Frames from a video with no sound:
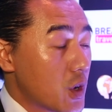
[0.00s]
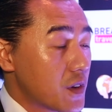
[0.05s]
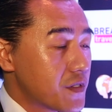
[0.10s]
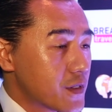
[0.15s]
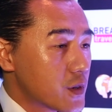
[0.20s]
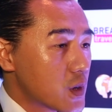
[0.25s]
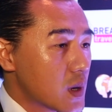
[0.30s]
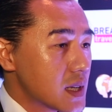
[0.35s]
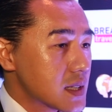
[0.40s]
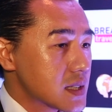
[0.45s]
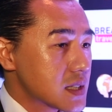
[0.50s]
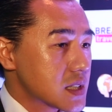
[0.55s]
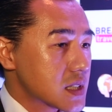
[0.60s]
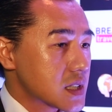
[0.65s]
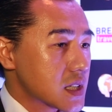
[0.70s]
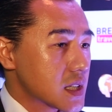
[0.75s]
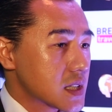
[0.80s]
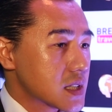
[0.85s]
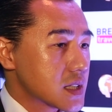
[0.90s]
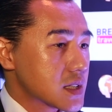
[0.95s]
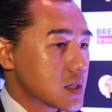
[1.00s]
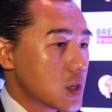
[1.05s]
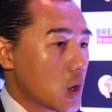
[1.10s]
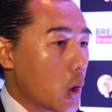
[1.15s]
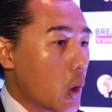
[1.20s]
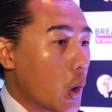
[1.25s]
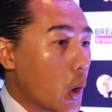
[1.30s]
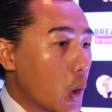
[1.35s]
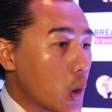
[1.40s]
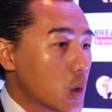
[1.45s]
Well, for us, it's
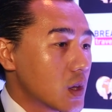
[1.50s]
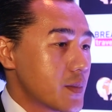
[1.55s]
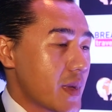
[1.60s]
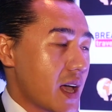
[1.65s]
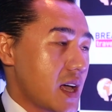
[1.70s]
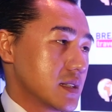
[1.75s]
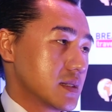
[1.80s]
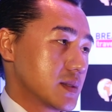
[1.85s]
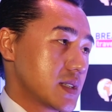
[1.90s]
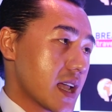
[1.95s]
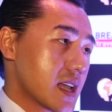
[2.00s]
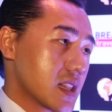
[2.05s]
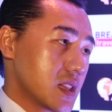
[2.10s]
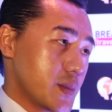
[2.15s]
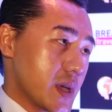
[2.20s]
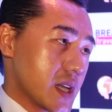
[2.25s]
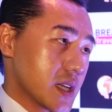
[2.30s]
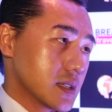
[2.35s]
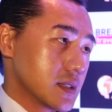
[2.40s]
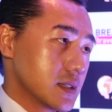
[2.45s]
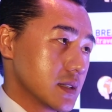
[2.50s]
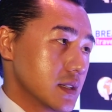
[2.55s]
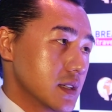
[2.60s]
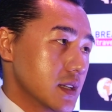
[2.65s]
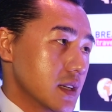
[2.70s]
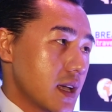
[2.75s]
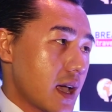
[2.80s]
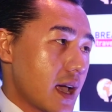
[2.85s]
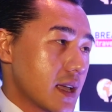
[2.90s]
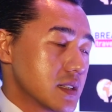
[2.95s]
all about tailor-made.
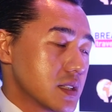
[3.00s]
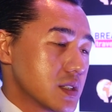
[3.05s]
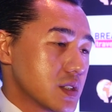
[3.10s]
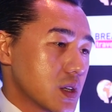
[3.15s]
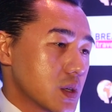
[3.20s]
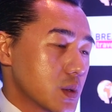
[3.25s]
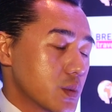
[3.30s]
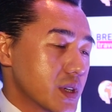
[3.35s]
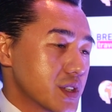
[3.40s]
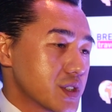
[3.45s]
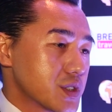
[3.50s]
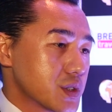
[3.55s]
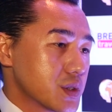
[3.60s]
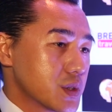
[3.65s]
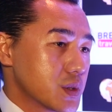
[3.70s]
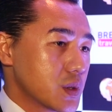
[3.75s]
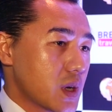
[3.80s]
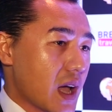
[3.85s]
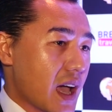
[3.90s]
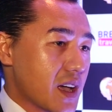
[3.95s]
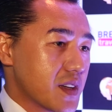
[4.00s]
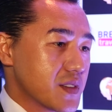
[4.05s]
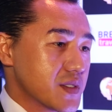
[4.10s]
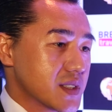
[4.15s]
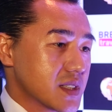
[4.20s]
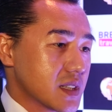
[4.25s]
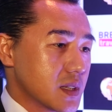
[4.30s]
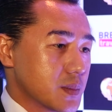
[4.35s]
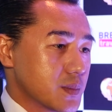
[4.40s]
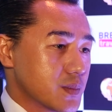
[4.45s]
And so we do have
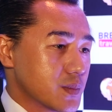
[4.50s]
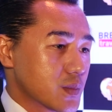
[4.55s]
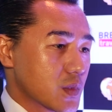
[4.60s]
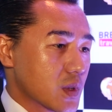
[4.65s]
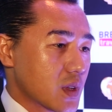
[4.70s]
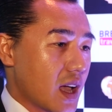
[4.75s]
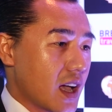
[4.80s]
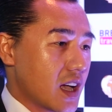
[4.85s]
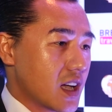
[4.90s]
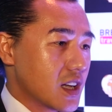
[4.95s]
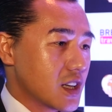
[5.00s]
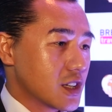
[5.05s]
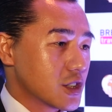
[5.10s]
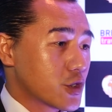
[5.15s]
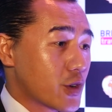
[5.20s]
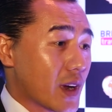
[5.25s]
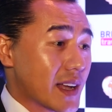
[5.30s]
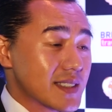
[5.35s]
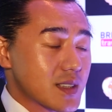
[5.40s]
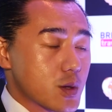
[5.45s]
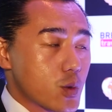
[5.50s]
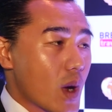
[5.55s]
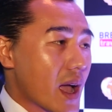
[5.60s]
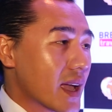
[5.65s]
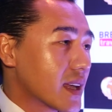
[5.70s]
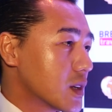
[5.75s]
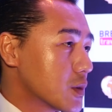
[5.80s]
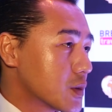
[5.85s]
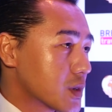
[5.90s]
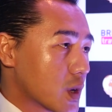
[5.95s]
some crazy,
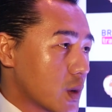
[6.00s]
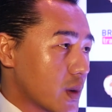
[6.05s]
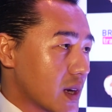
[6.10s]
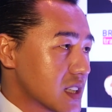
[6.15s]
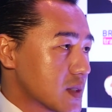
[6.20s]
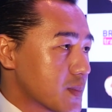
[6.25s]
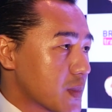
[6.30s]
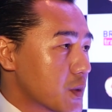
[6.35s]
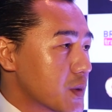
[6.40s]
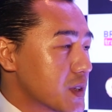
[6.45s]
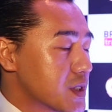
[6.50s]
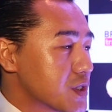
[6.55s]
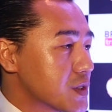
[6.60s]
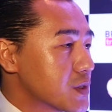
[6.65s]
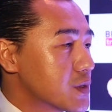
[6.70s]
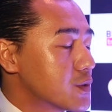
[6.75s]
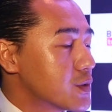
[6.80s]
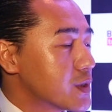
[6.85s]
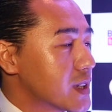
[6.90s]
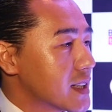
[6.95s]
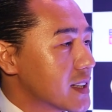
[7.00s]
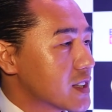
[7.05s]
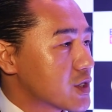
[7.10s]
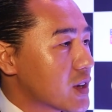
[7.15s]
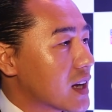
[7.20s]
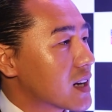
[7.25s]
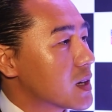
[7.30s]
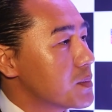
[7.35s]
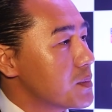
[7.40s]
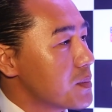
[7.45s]
wacky requests, but we do really
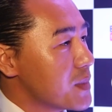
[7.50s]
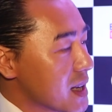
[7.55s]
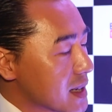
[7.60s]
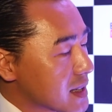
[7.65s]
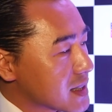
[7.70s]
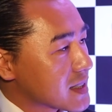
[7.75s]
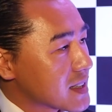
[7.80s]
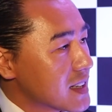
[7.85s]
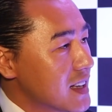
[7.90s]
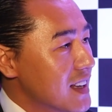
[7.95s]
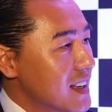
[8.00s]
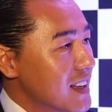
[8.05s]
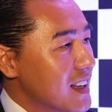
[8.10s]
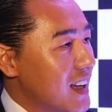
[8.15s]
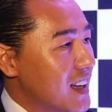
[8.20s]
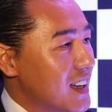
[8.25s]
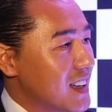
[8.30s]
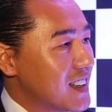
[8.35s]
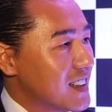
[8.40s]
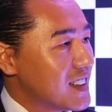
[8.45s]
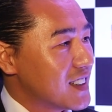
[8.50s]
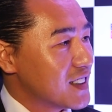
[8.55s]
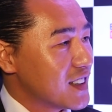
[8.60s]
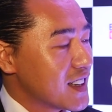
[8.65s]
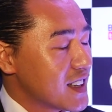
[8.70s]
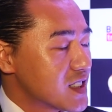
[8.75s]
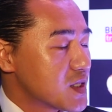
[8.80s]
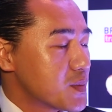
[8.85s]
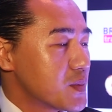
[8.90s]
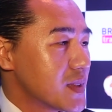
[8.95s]
try to
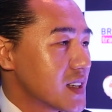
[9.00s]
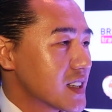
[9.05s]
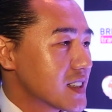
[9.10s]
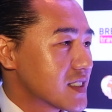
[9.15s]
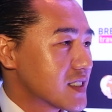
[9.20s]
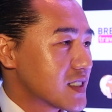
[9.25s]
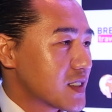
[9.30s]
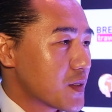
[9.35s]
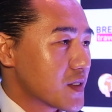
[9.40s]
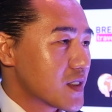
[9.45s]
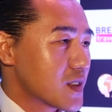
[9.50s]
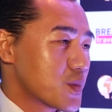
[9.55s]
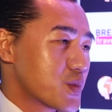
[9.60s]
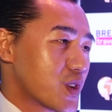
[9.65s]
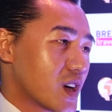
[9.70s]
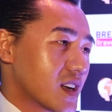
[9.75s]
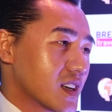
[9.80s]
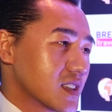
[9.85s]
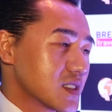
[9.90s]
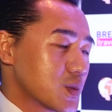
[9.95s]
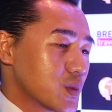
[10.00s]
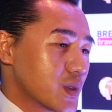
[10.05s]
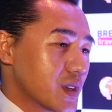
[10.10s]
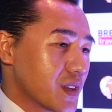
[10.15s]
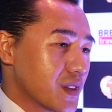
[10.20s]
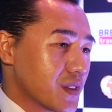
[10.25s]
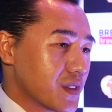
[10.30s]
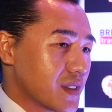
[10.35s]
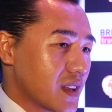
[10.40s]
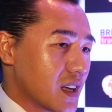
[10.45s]
intermix some of the products
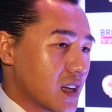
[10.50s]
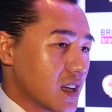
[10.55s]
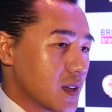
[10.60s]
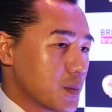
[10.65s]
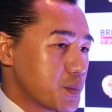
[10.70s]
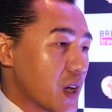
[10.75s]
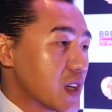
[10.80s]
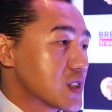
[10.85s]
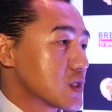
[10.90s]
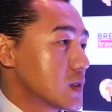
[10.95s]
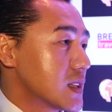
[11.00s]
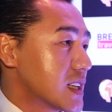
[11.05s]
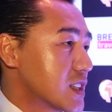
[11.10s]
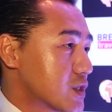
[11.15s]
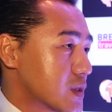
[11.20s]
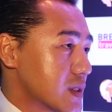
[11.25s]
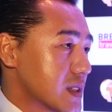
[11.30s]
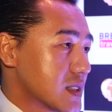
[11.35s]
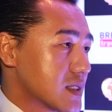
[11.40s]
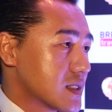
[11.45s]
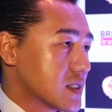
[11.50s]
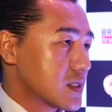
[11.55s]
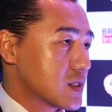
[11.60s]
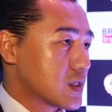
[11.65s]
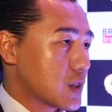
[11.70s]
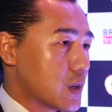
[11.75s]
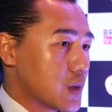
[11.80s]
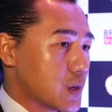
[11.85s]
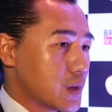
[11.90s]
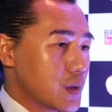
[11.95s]
with personal interests.
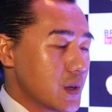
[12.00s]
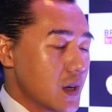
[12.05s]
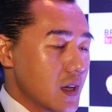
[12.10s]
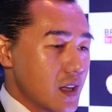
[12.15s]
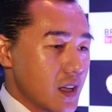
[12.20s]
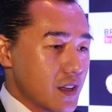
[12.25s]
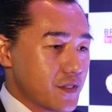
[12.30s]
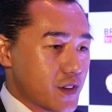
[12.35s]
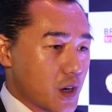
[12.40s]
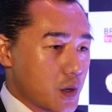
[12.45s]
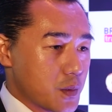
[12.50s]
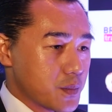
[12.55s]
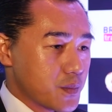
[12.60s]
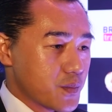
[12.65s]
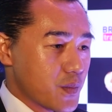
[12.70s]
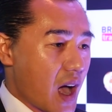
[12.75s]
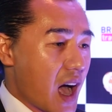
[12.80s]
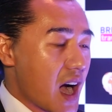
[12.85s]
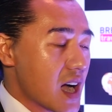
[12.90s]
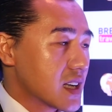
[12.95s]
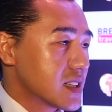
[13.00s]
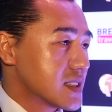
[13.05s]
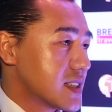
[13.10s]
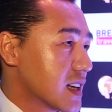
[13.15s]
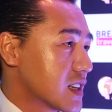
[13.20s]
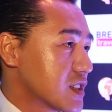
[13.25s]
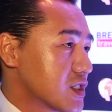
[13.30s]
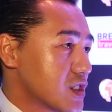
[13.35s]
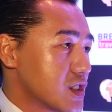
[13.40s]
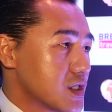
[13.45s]
So from
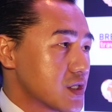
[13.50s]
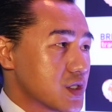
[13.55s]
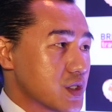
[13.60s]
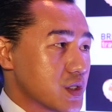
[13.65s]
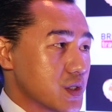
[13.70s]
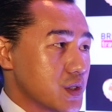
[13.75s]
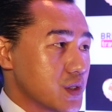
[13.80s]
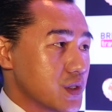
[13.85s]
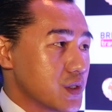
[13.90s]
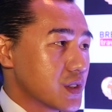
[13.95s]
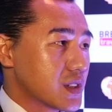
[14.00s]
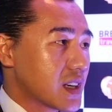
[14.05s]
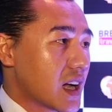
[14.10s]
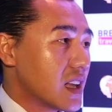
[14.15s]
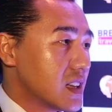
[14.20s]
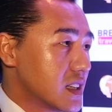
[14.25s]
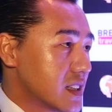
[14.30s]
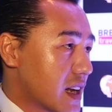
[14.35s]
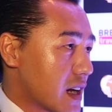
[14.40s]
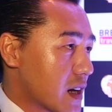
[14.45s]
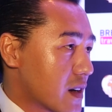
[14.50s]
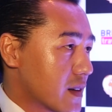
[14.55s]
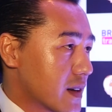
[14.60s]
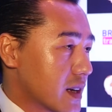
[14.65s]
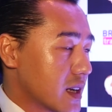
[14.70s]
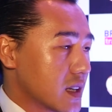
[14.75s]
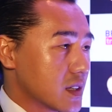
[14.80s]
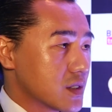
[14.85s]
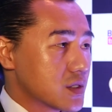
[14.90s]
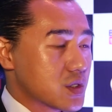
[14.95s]
architecture to
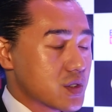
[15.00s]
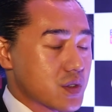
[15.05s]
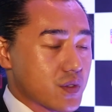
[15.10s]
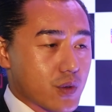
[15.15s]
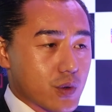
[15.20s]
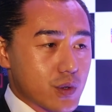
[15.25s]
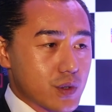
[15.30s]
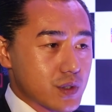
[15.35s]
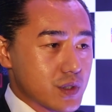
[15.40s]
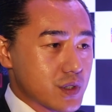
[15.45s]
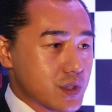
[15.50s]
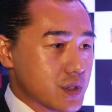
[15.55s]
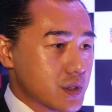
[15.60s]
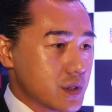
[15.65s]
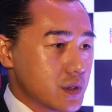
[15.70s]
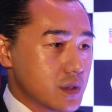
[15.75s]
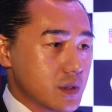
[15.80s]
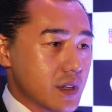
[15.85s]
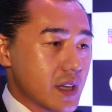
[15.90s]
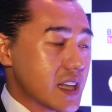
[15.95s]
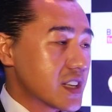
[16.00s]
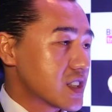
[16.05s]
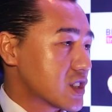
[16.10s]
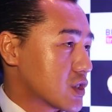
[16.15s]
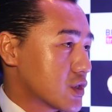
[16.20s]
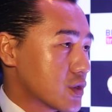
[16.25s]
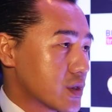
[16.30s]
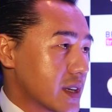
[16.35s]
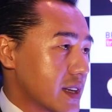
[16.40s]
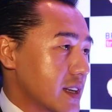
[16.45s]
culinary through to
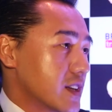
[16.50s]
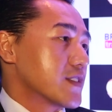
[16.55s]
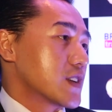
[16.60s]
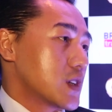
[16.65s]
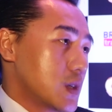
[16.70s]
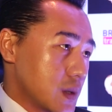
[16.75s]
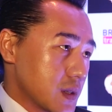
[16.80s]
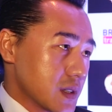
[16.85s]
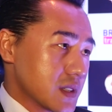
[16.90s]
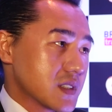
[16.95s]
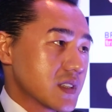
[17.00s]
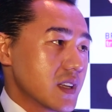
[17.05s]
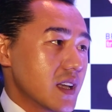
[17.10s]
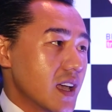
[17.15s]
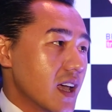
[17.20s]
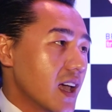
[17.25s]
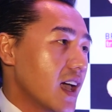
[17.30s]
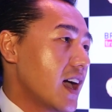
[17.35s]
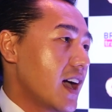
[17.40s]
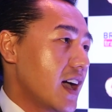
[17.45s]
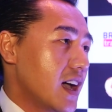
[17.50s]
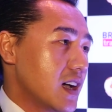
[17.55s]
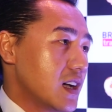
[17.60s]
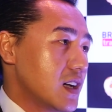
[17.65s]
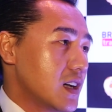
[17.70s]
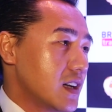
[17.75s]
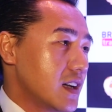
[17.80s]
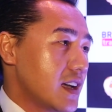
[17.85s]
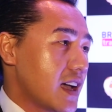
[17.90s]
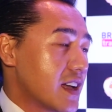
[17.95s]
history, of course,
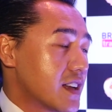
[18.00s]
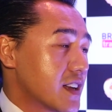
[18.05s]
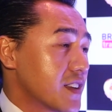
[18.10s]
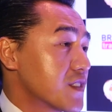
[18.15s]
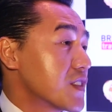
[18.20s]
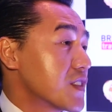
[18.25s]
and